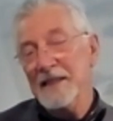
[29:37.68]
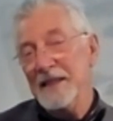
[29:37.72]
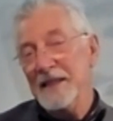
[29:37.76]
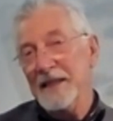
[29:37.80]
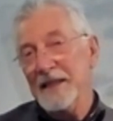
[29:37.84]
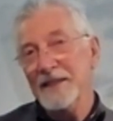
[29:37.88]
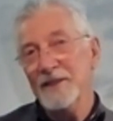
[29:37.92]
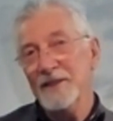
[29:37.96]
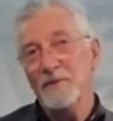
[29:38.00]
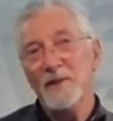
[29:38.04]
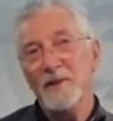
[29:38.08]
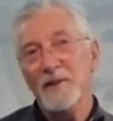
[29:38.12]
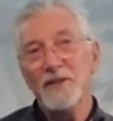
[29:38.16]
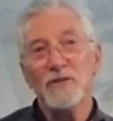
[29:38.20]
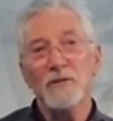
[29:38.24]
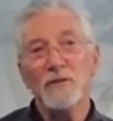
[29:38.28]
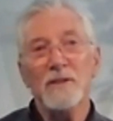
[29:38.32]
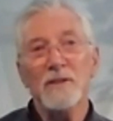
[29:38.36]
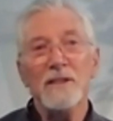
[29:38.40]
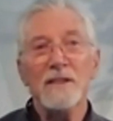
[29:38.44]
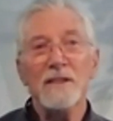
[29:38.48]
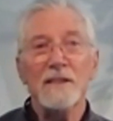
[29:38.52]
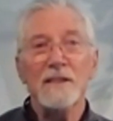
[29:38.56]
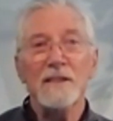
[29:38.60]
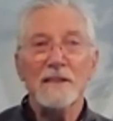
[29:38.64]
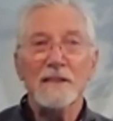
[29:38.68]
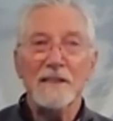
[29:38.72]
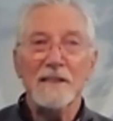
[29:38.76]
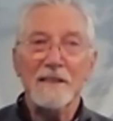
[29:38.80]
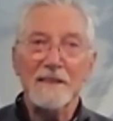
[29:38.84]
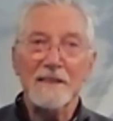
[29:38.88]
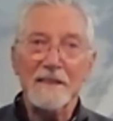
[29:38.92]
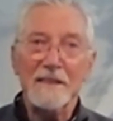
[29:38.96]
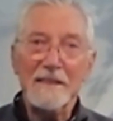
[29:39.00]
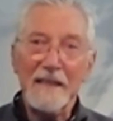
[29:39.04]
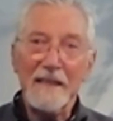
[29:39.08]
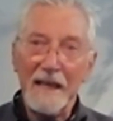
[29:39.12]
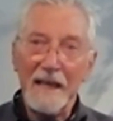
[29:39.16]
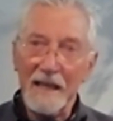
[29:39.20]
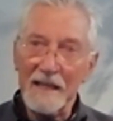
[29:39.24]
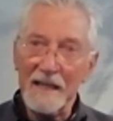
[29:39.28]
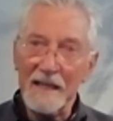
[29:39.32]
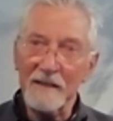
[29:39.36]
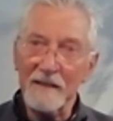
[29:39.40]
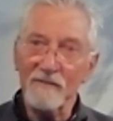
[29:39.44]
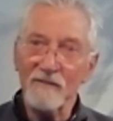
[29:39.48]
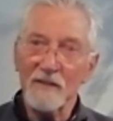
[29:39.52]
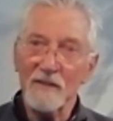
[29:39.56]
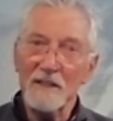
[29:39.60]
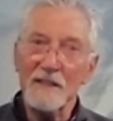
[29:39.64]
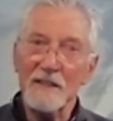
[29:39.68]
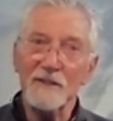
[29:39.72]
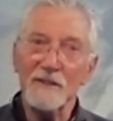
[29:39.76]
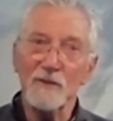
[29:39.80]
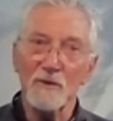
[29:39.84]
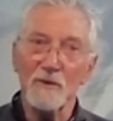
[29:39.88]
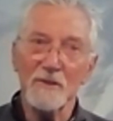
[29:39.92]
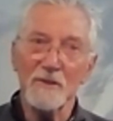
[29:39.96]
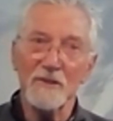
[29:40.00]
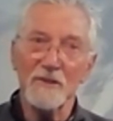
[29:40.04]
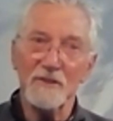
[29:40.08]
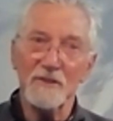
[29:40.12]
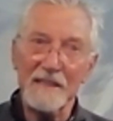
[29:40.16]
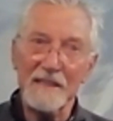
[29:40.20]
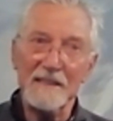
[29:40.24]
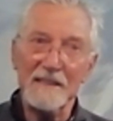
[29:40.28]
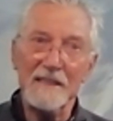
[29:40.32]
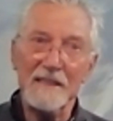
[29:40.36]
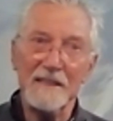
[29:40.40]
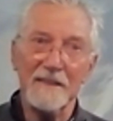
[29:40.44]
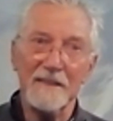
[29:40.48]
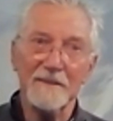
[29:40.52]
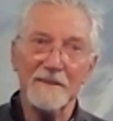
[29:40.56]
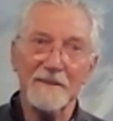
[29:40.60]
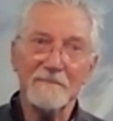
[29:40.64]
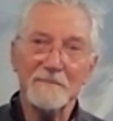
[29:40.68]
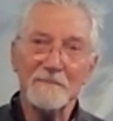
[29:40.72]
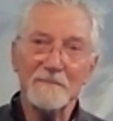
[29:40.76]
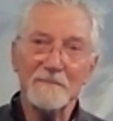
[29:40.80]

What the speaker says: at a retreat in a cave in northern India.